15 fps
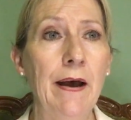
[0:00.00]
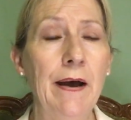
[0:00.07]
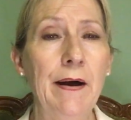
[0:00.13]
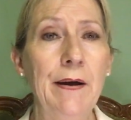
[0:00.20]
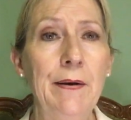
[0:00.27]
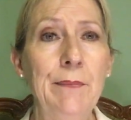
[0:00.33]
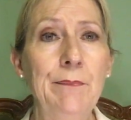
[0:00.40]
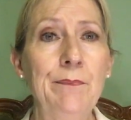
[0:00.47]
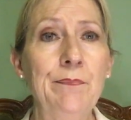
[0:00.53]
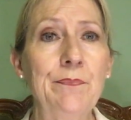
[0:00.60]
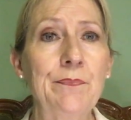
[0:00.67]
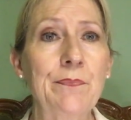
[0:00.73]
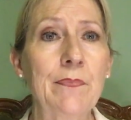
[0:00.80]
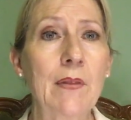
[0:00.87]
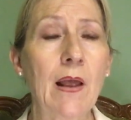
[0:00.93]

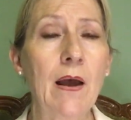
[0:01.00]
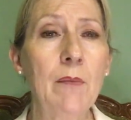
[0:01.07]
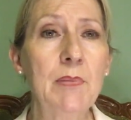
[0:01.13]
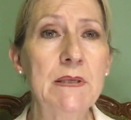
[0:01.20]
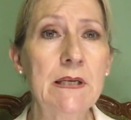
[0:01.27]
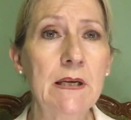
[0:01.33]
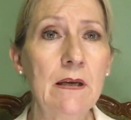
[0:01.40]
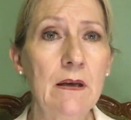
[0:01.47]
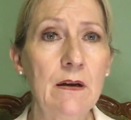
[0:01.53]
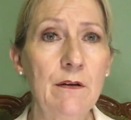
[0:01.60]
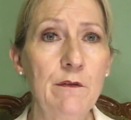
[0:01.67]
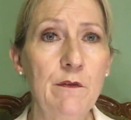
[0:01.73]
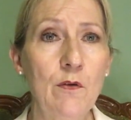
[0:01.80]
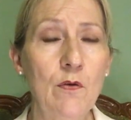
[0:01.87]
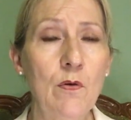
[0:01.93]
A
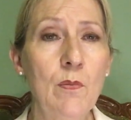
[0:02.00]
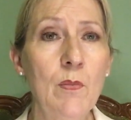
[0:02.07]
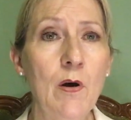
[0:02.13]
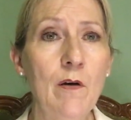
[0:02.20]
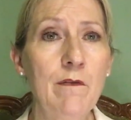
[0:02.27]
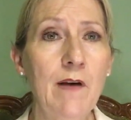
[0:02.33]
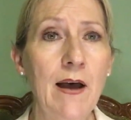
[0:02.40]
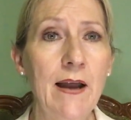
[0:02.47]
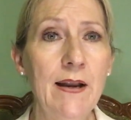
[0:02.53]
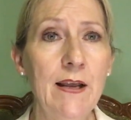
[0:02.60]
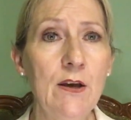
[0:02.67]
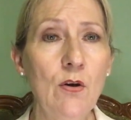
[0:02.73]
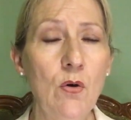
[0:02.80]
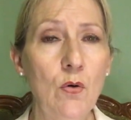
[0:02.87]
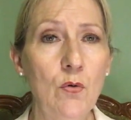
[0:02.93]
particular form of
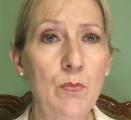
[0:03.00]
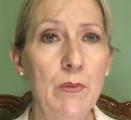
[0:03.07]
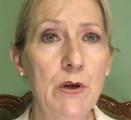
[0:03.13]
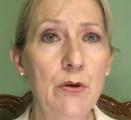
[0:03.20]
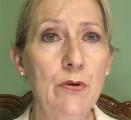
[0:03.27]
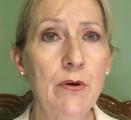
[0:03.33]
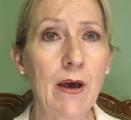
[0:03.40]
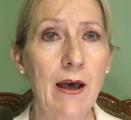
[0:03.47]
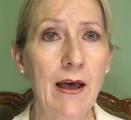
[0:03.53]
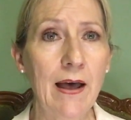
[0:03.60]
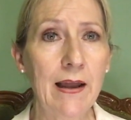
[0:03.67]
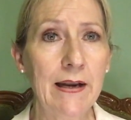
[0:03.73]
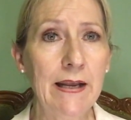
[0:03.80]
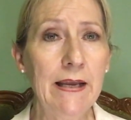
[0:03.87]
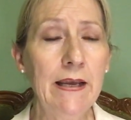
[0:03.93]
honey called Manuka
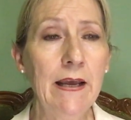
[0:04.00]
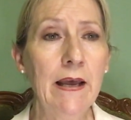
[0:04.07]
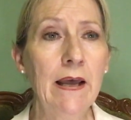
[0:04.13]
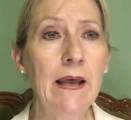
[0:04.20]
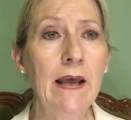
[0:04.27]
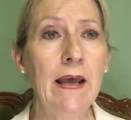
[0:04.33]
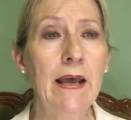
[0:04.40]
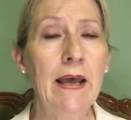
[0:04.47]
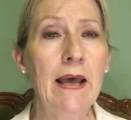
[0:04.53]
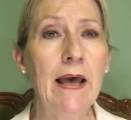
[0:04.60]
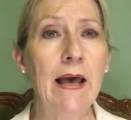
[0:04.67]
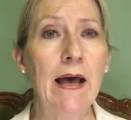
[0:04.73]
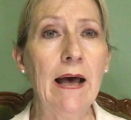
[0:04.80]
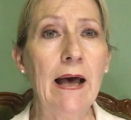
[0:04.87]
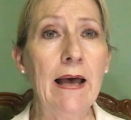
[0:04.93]
honey
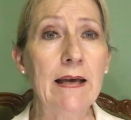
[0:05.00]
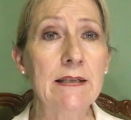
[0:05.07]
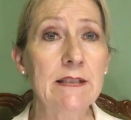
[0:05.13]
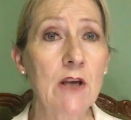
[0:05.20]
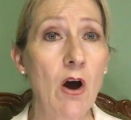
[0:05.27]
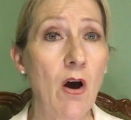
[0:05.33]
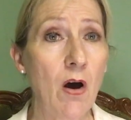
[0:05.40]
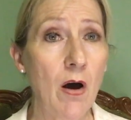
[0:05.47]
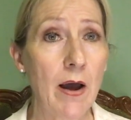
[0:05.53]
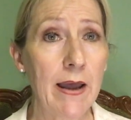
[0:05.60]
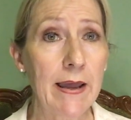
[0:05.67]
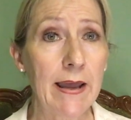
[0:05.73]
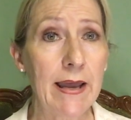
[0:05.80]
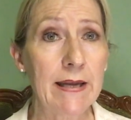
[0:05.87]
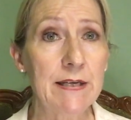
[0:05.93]
has
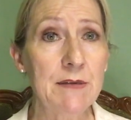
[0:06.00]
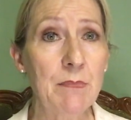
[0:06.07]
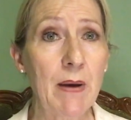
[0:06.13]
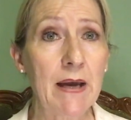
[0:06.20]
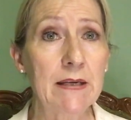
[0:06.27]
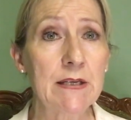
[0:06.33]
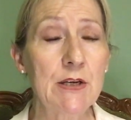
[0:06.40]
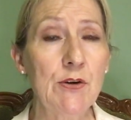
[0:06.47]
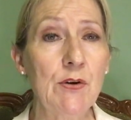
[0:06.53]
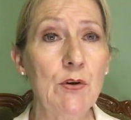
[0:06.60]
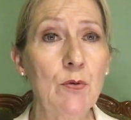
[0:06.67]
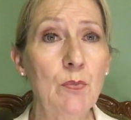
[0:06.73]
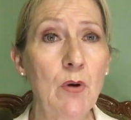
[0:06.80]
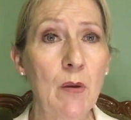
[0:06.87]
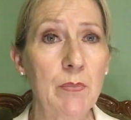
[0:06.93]
high
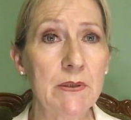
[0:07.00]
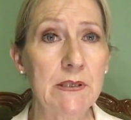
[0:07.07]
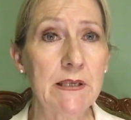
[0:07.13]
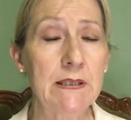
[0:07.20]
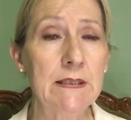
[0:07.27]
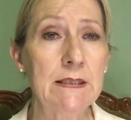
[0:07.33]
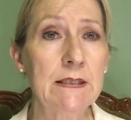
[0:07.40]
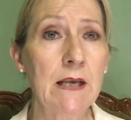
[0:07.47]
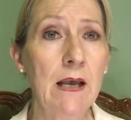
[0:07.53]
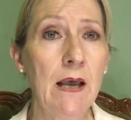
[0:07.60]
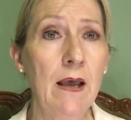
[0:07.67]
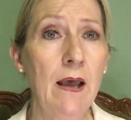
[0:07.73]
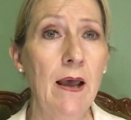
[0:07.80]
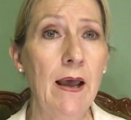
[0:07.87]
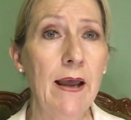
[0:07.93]
antibacterial properties
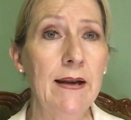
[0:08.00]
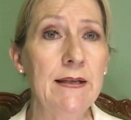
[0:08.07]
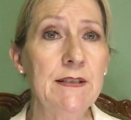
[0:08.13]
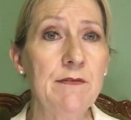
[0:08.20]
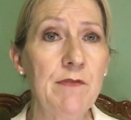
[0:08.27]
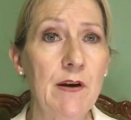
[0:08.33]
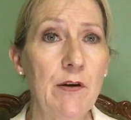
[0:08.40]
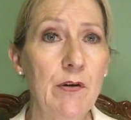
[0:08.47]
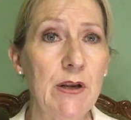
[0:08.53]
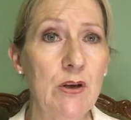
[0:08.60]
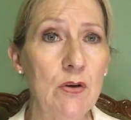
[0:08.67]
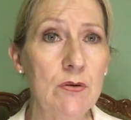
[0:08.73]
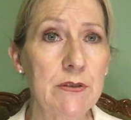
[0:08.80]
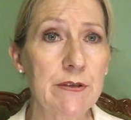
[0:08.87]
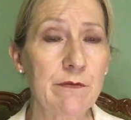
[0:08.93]
and is very
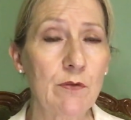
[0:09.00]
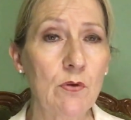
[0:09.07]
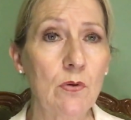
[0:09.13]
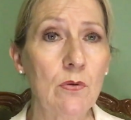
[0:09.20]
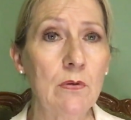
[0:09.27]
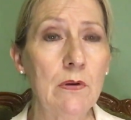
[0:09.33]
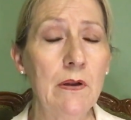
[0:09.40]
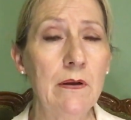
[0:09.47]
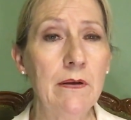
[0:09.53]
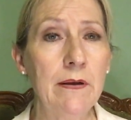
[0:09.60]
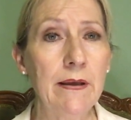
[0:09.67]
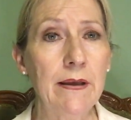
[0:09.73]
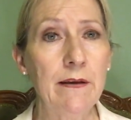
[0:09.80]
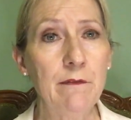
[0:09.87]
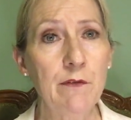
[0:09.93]
useful
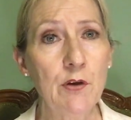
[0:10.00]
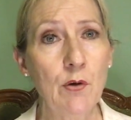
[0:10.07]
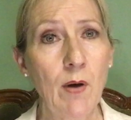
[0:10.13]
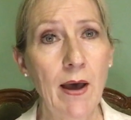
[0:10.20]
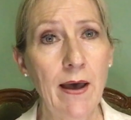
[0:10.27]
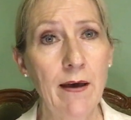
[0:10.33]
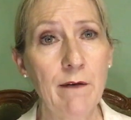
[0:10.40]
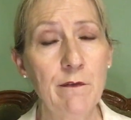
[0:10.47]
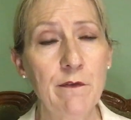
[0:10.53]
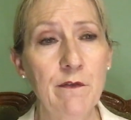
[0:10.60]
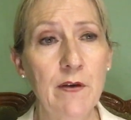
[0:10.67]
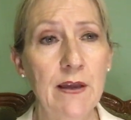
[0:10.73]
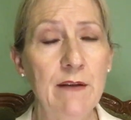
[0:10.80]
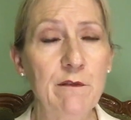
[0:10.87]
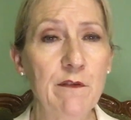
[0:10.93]
if you have
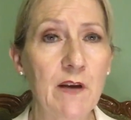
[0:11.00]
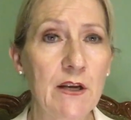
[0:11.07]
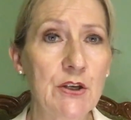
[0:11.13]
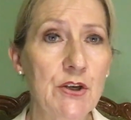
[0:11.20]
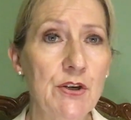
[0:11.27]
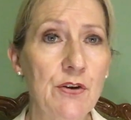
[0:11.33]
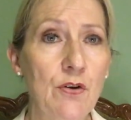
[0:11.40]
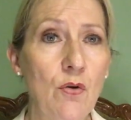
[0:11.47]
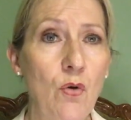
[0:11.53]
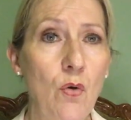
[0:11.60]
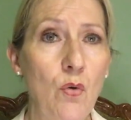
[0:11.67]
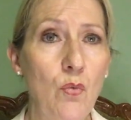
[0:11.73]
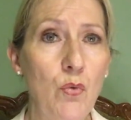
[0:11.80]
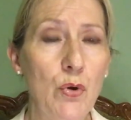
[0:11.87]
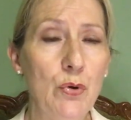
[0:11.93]
infection
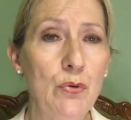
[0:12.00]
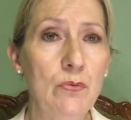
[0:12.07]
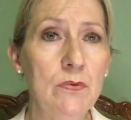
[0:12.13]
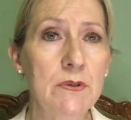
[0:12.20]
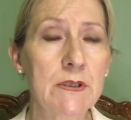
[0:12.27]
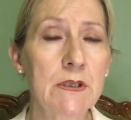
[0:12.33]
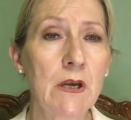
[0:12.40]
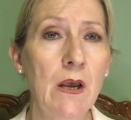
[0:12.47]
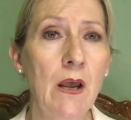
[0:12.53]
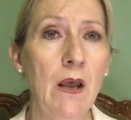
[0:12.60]
or wounds.